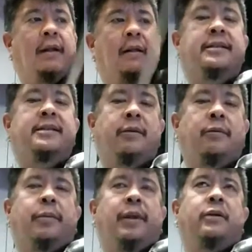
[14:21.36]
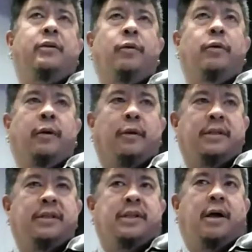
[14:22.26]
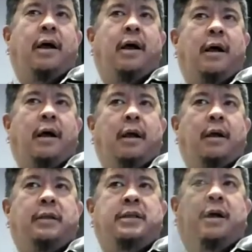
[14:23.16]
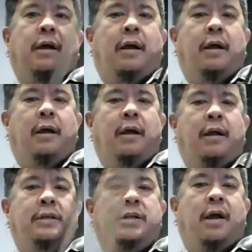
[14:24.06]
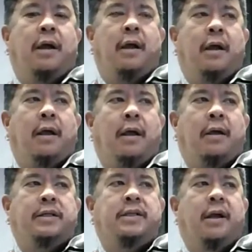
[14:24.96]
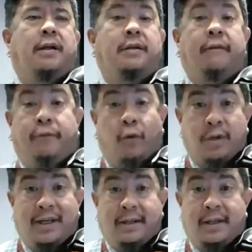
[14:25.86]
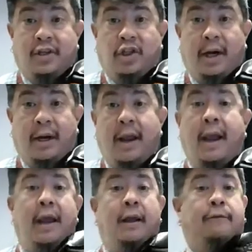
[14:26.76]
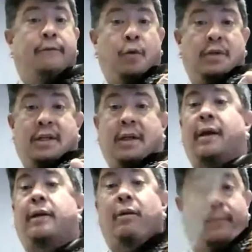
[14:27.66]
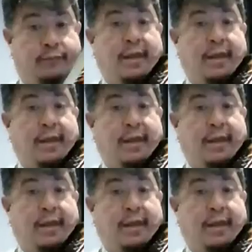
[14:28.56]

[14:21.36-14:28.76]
Let's say we're playing quarter notes. Ta, ta, ta, ta, four détaché and four staccato.